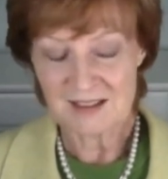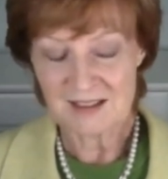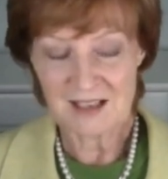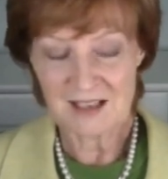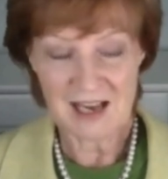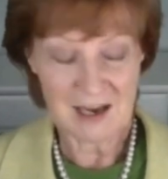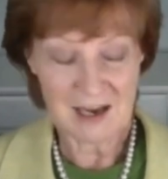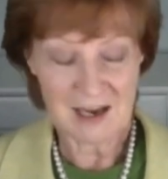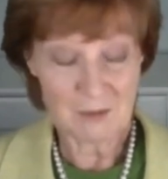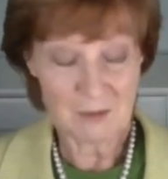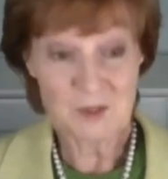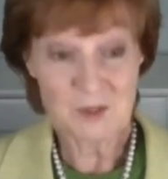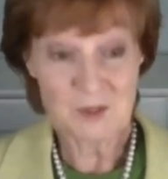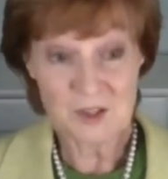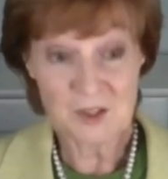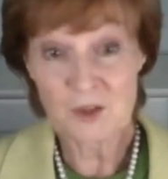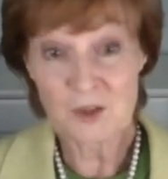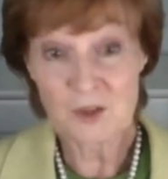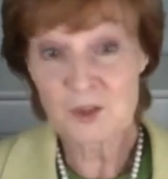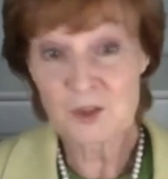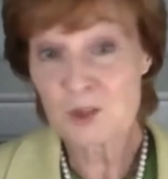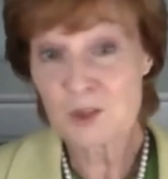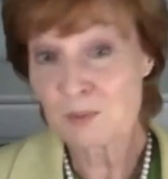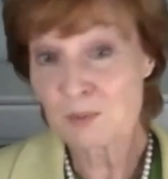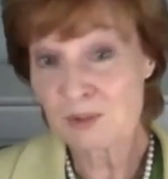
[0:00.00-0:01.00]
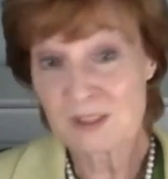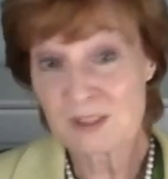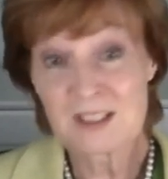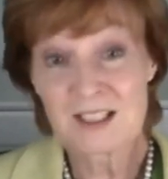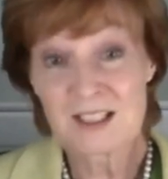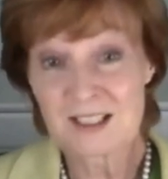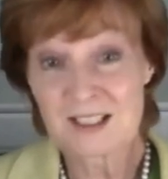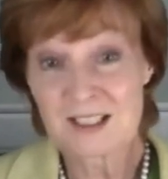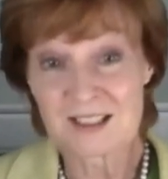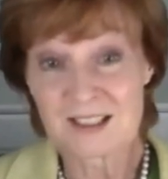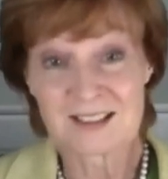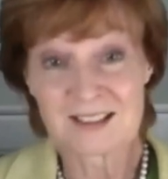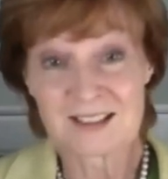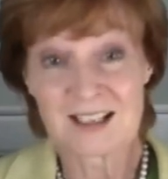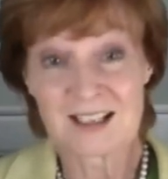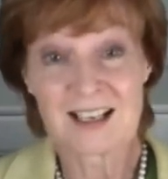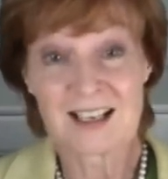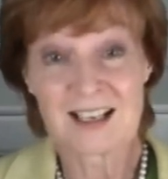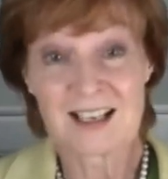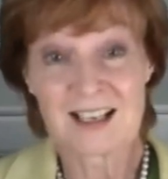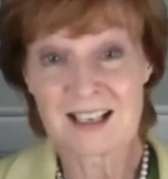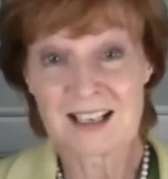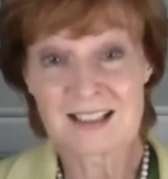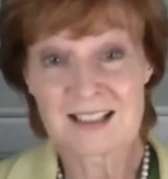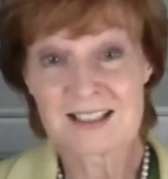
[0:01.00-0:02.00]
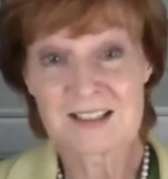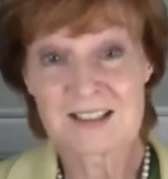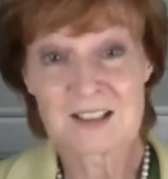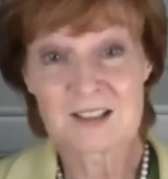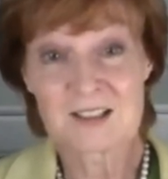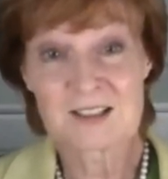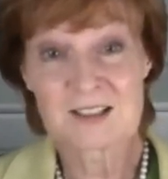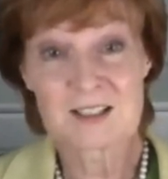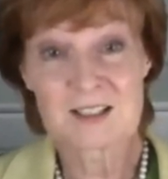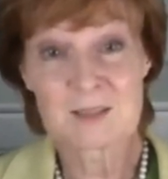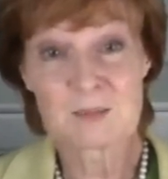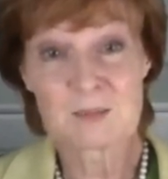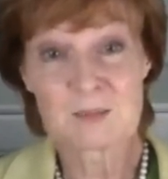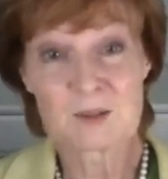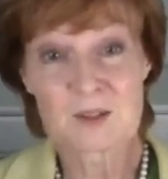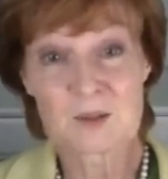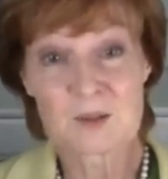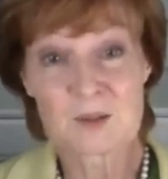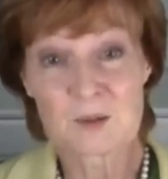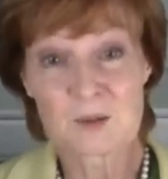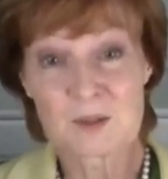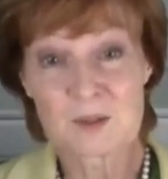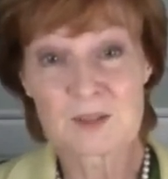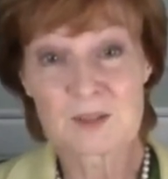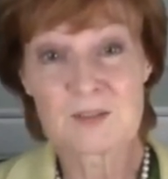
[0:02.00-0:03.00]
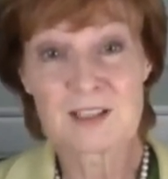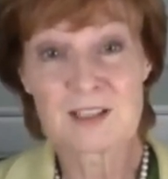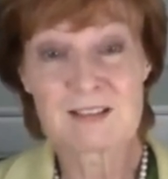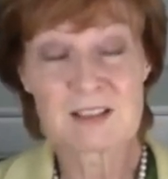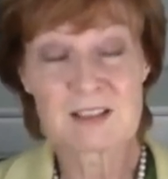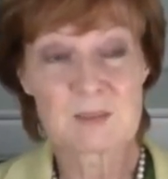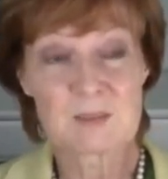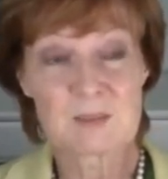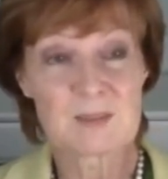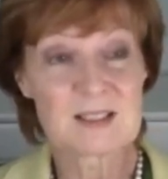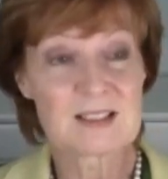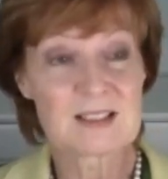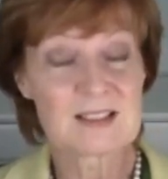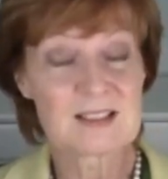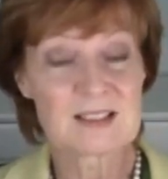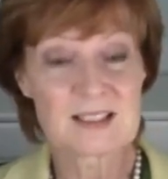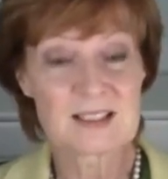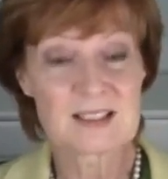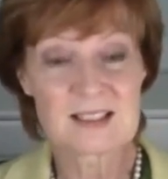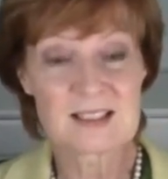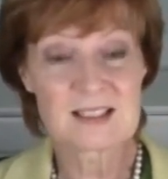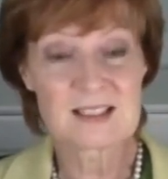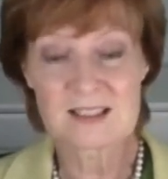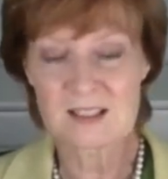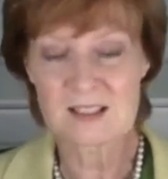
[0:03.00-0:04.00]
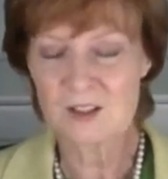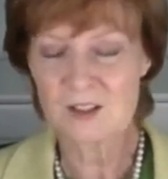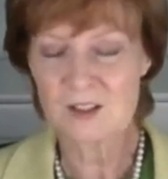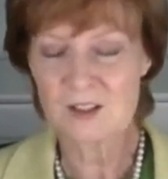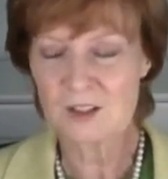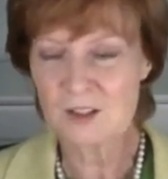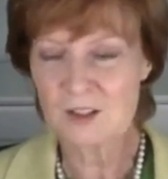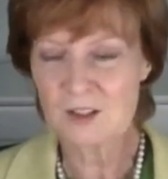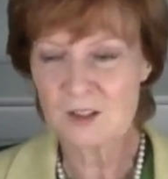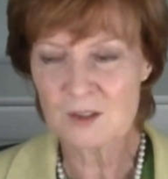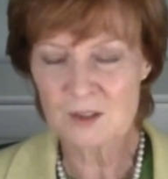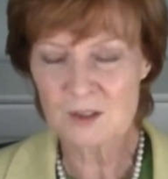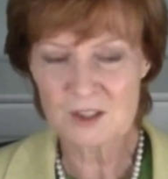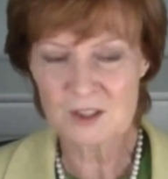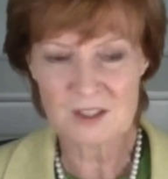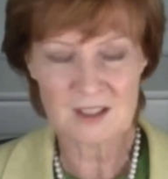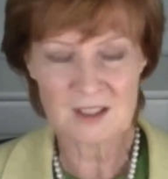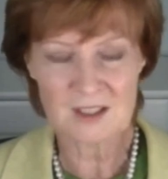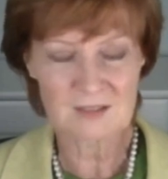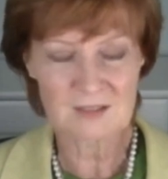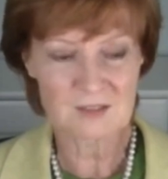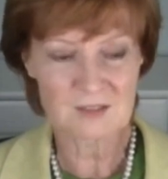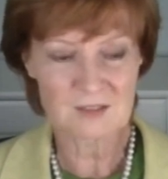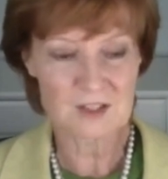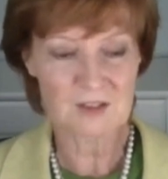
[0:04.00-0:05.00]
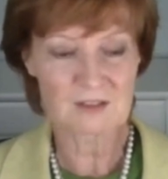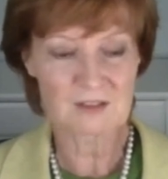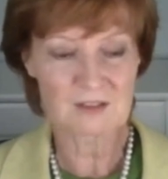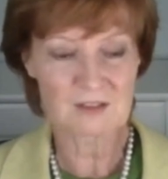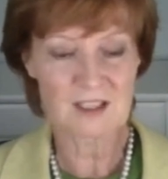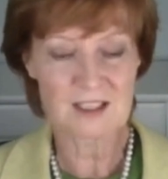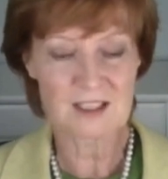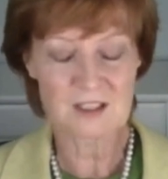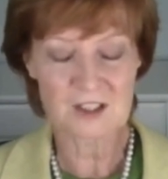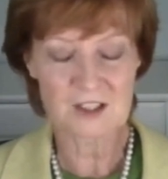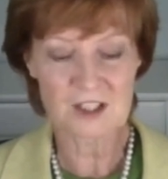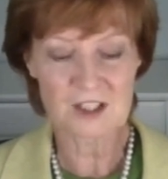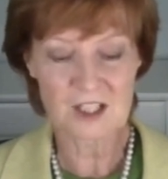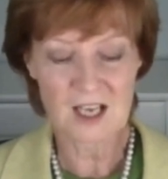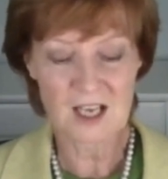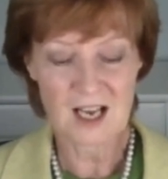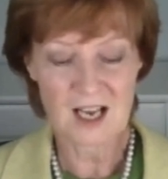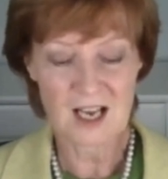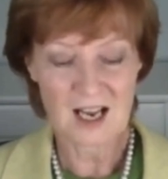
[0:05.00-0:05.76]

I was an entrepreneur. I started up all sorts of various businesses, huge diverse range.